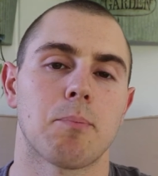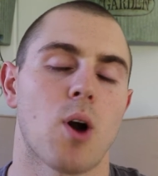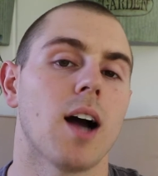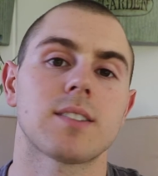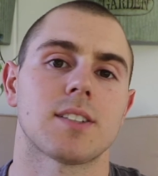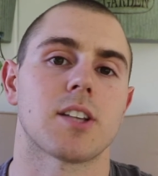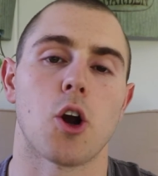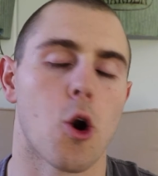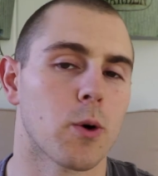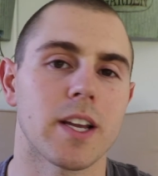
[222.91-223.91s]
process
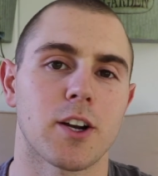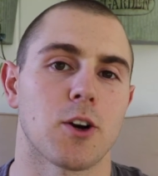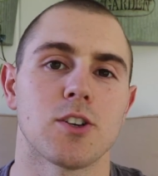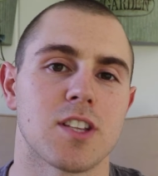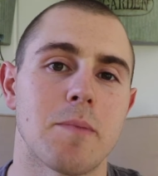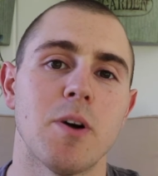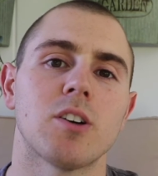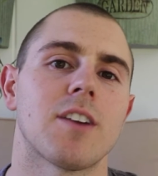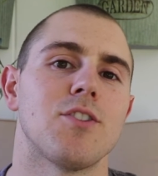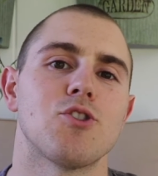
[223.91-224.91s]
that already occurs in the
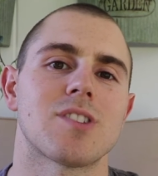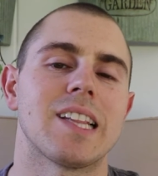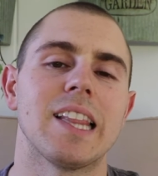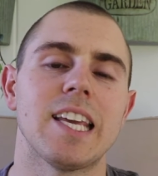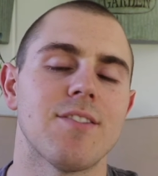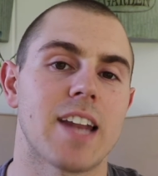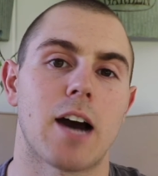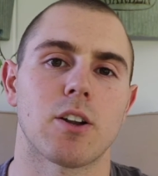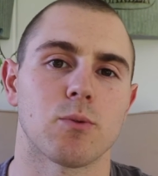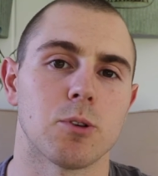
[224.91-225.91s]
milk if you just leave it
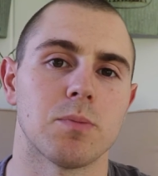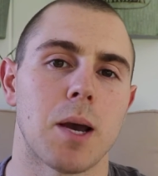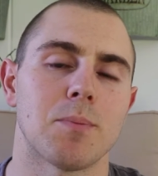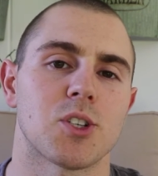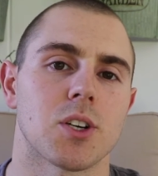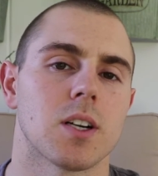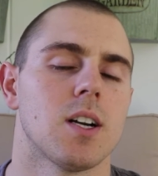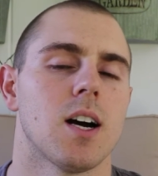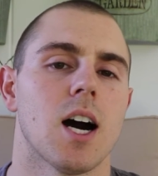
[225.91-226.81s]
out at room temperature.